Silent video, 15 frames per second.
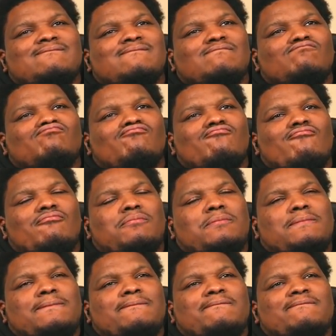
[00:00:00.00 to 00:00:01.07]

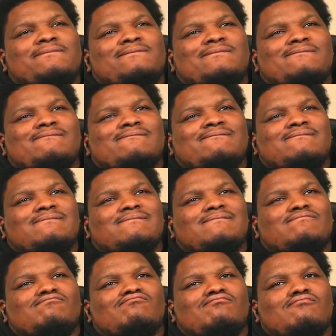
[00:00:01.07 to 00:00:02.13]

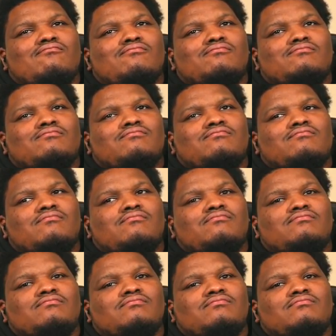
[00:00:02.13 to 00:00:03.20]

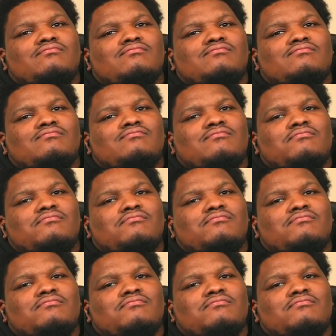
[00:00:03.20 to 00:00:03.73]
The person shown says nothing.